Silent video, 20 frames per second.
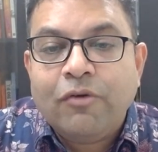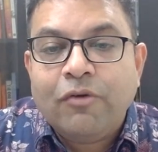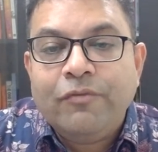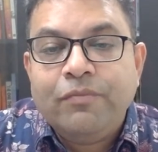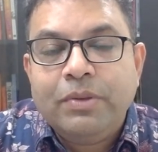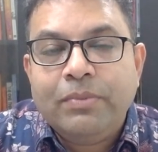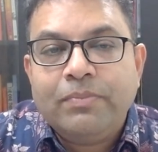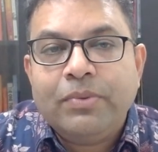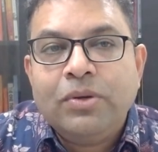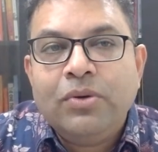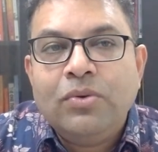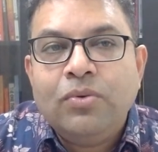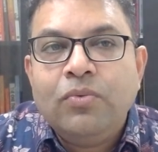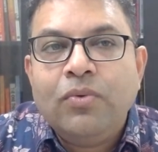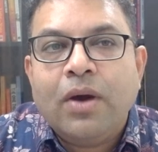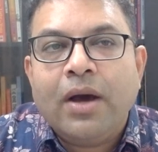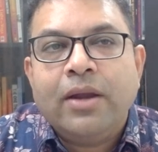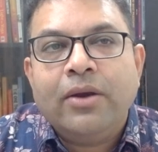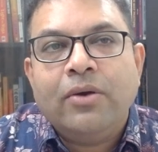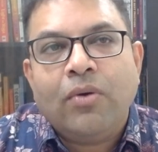of people
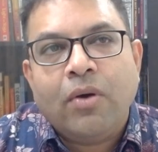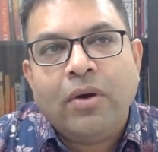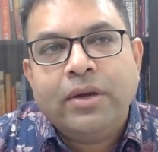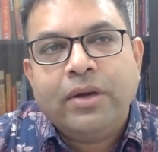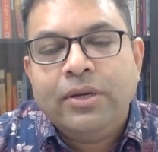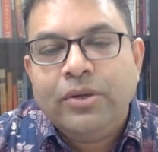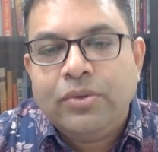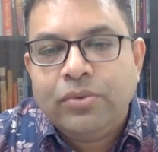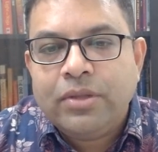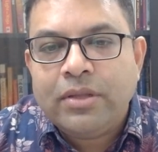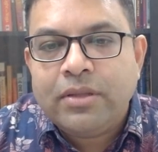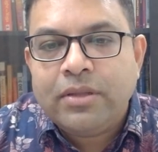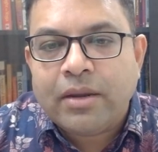who are not into the